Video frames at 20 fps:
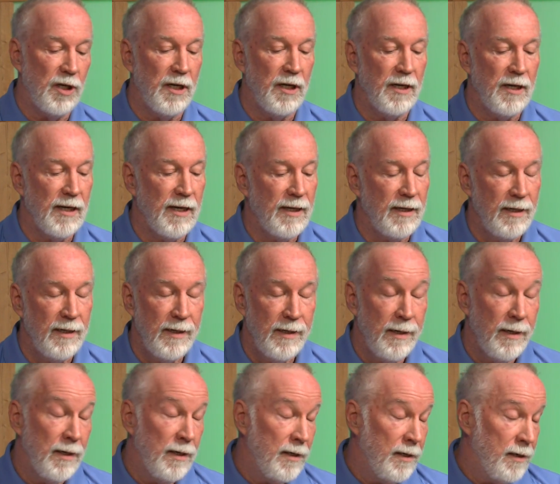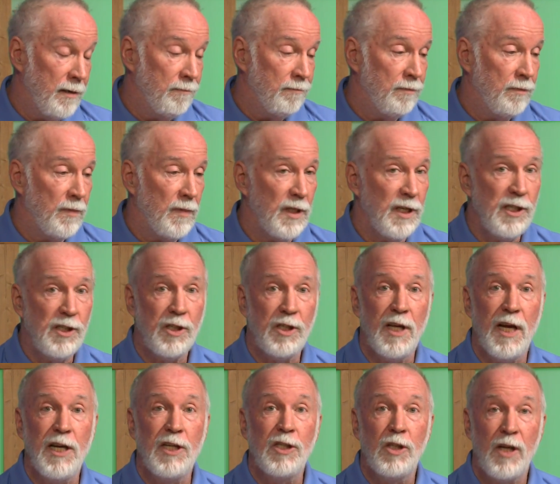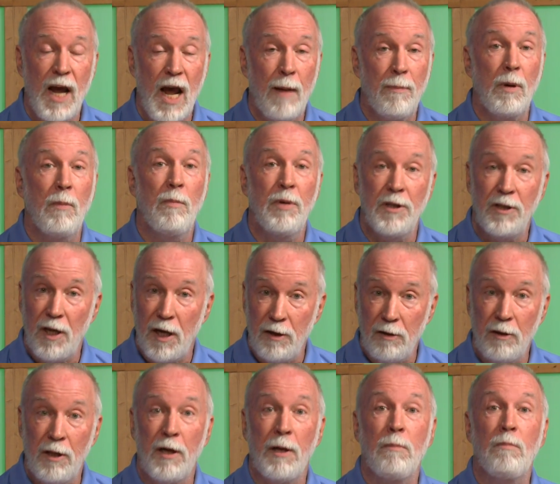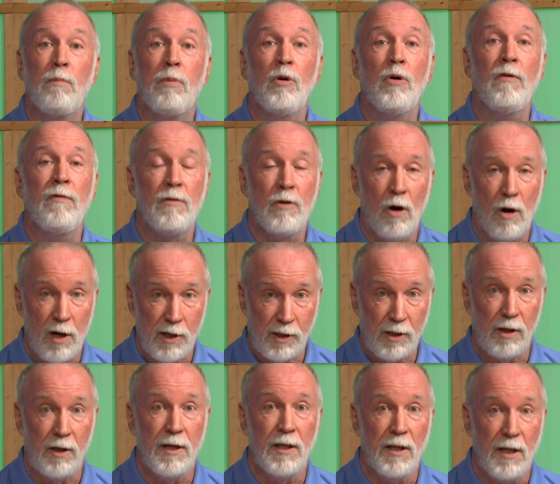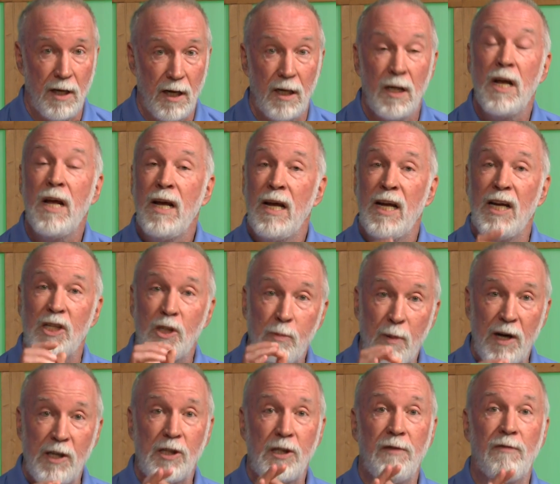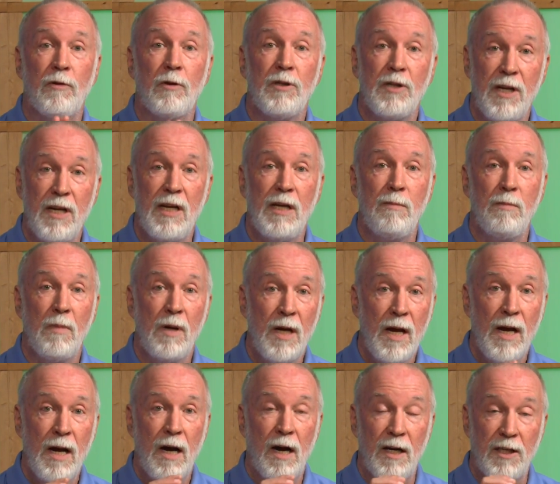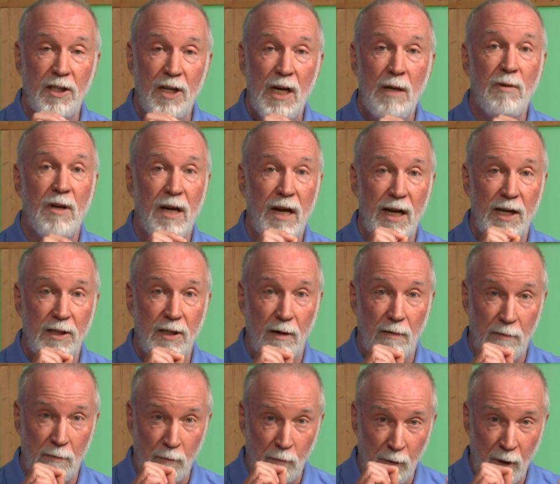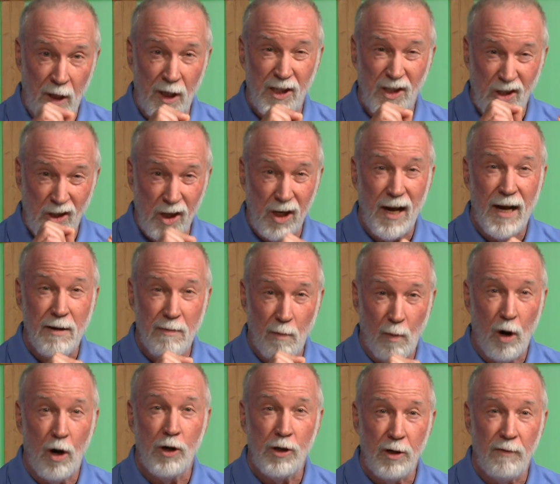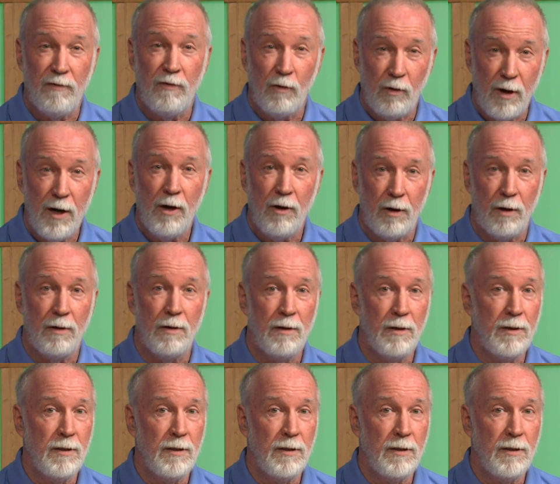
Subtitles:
And these things happen, but they prove costly in the end, especially for a team that has a really slight margin for error.